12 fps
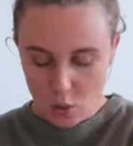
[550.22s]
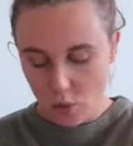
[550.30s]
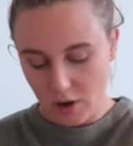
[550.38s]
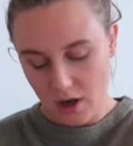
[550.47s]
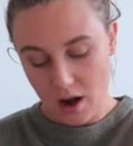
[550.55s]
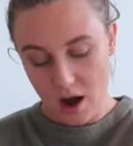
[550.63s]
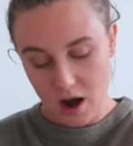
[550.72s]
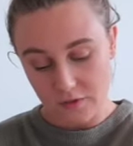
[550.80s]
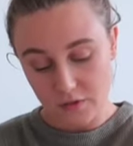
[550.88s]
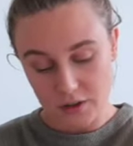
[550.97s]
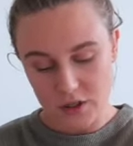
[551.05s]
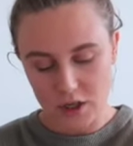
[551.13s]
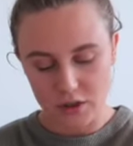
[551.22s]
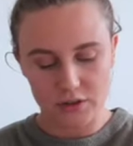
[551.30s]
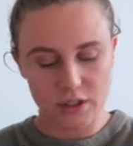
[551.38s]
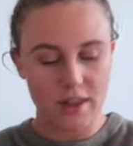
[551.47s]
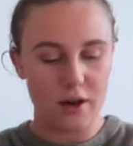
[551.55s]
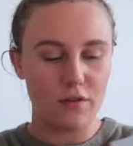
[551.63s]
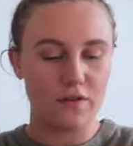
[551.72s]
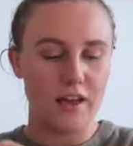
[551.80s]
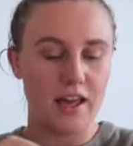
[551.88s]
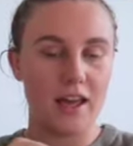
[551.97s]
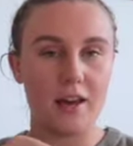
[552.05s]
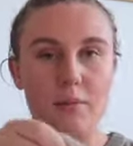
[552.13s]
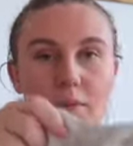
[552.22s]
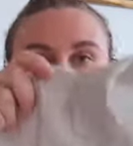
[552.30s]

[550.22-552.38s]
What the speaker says: 1.5 to 2, so that will fit him